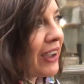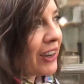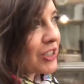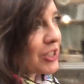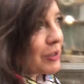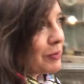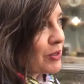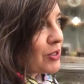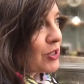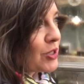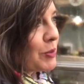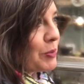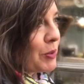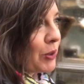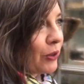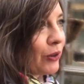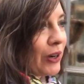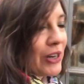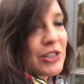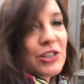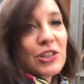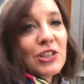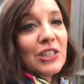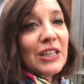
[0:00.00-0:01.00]
actually been super
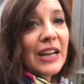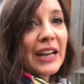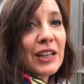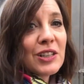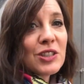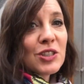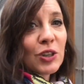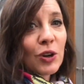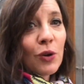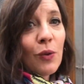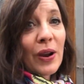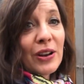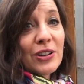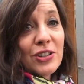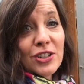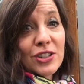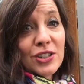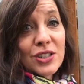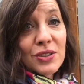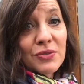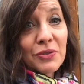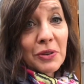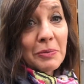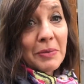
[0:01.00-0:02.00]
gracious to answer
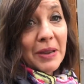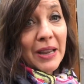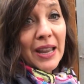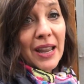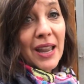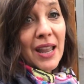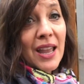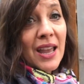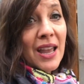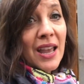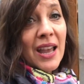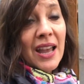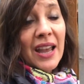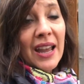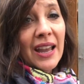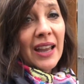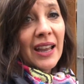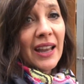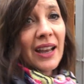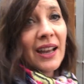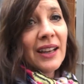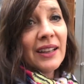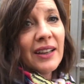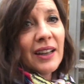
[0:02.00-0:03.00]
questions for me.
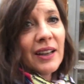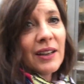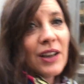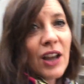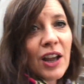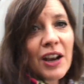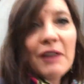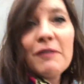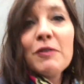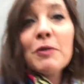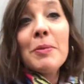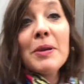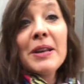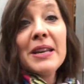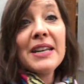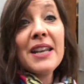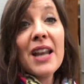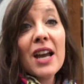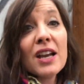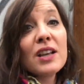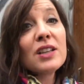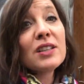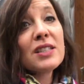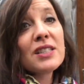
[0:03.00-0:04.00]
And not everybody
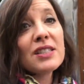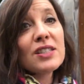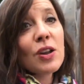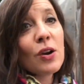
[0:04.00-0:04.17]
does.